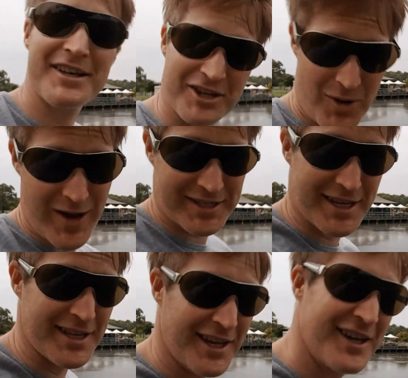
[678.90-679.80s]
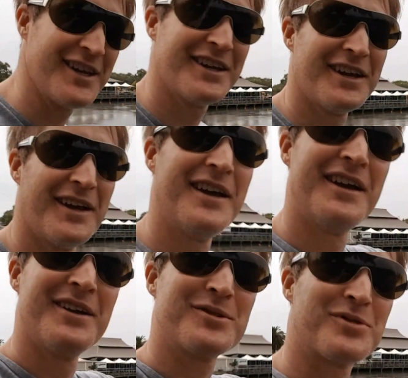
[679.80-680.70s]
ask a question,
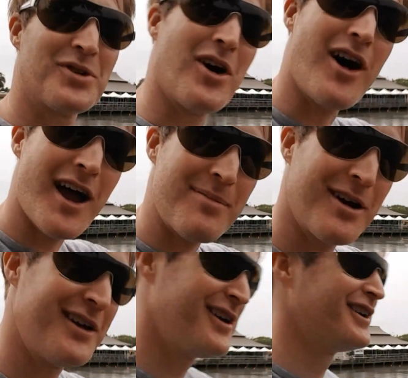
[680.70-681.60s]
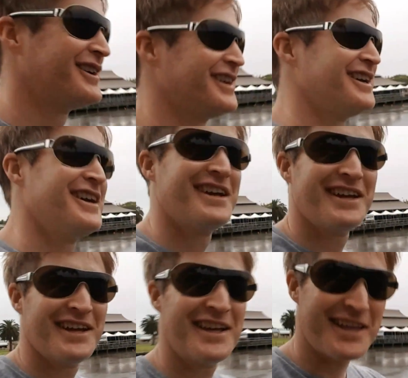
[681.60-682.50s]
subscribe,
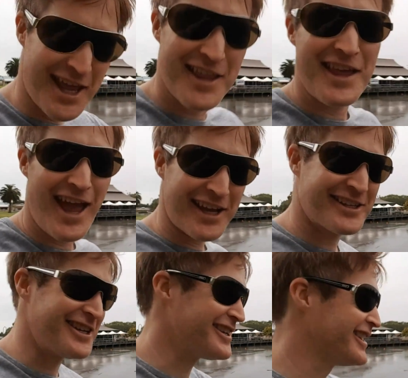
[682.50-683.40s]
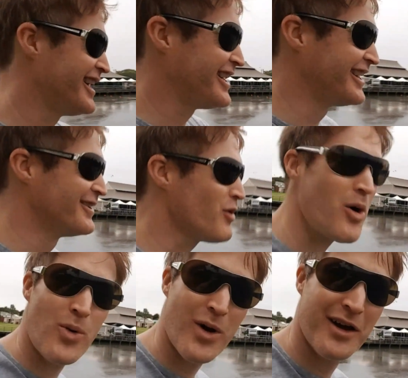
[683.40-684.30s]
get in the action, and
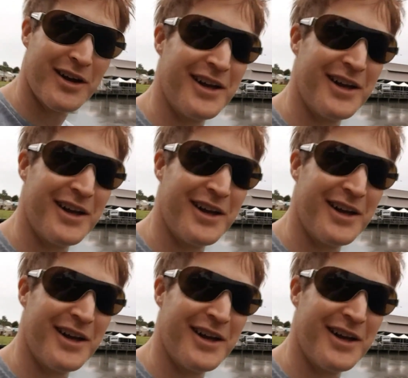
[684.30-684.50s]
woo!